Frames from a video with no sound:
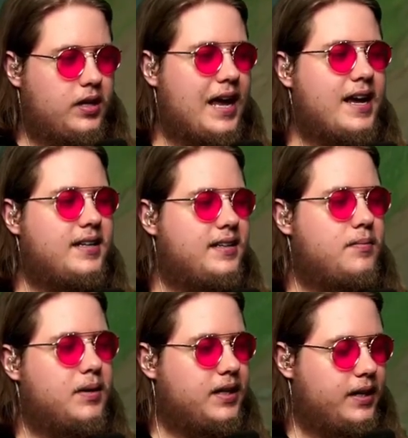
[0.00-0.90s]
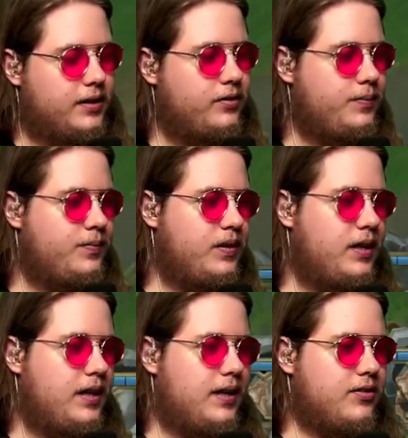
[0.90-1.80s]
AD mid laner,
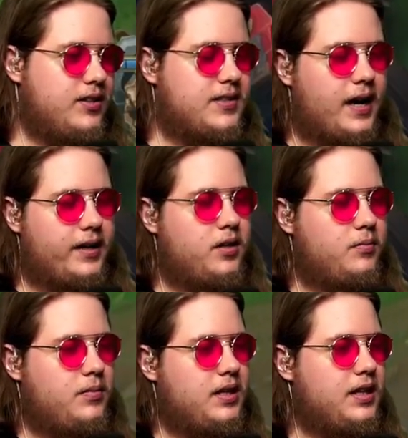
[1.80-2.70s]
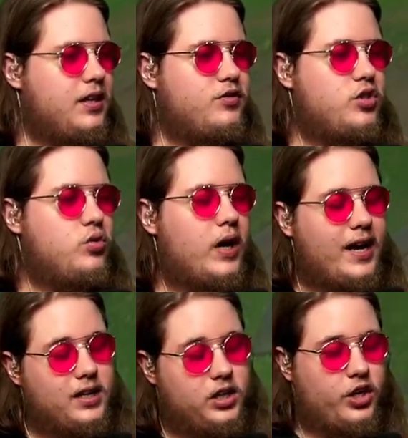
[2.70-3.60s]
this item gives you a
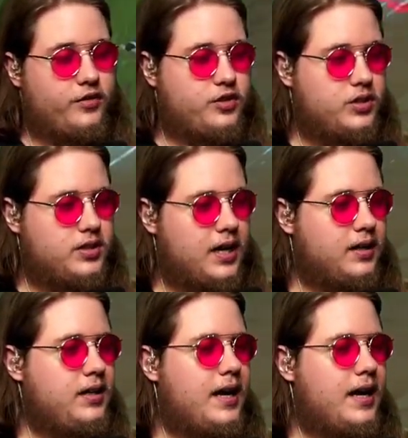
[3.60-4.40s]
lot of sustain,